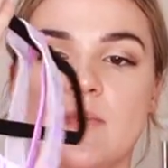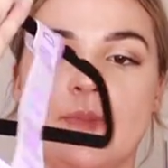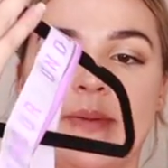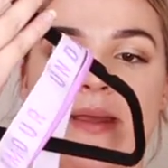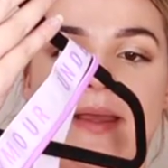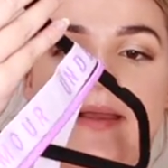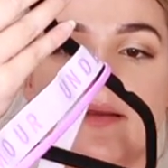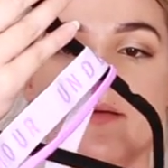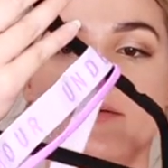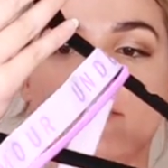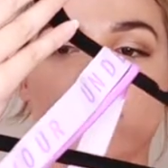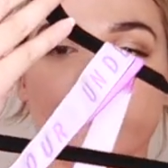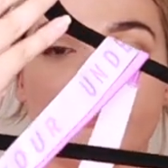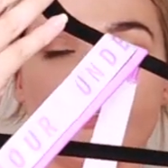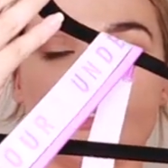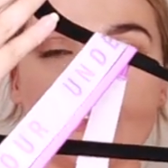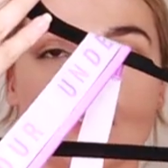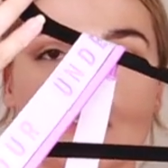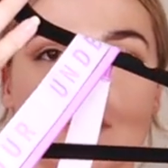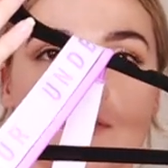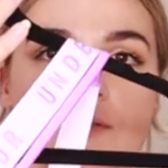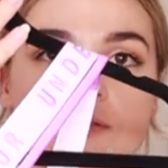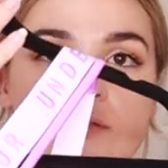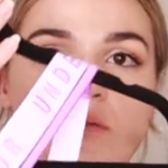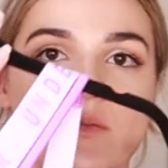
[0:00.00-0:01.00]
back, which is
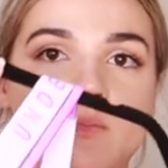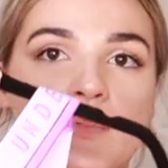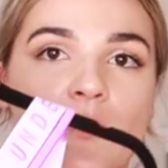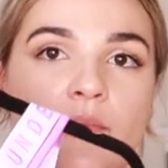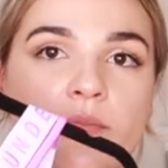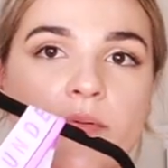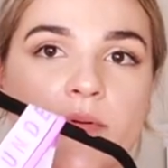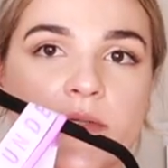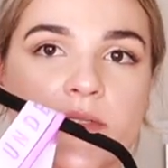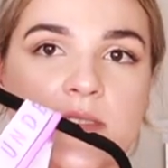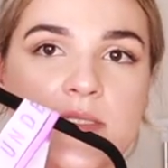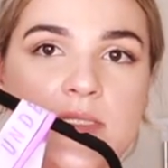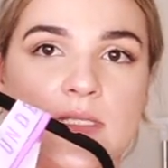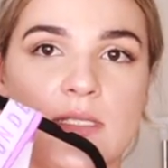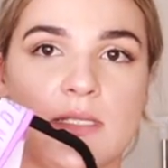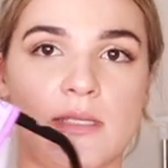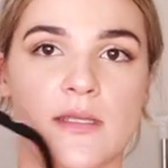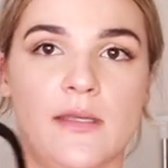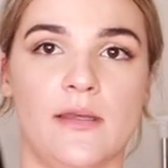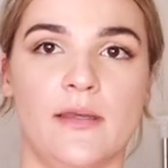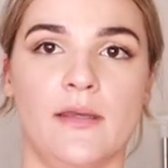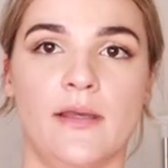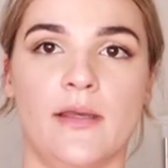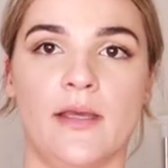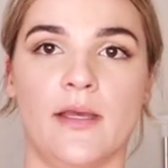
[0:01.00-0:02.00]
super
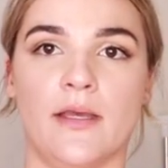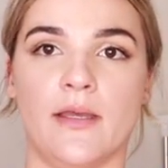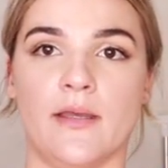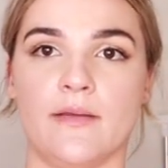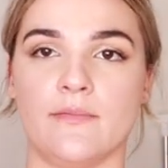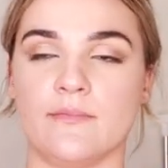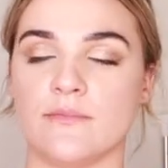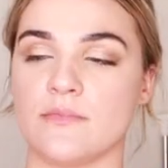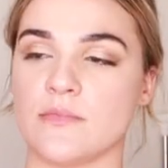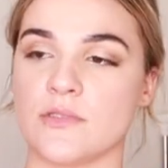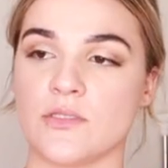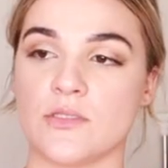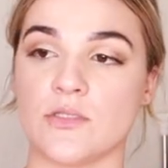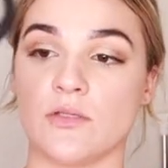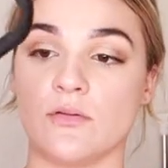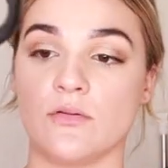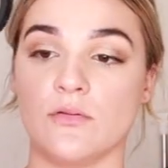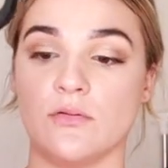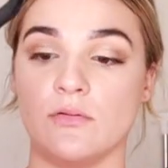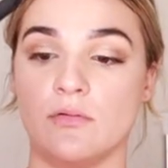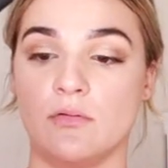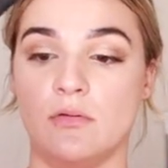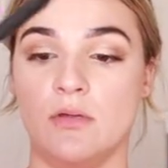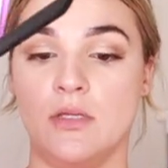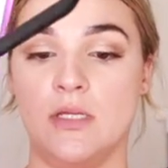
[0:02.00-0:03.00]
pretty.
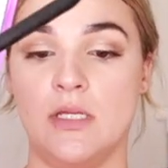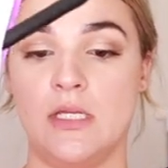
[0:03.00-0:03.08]
So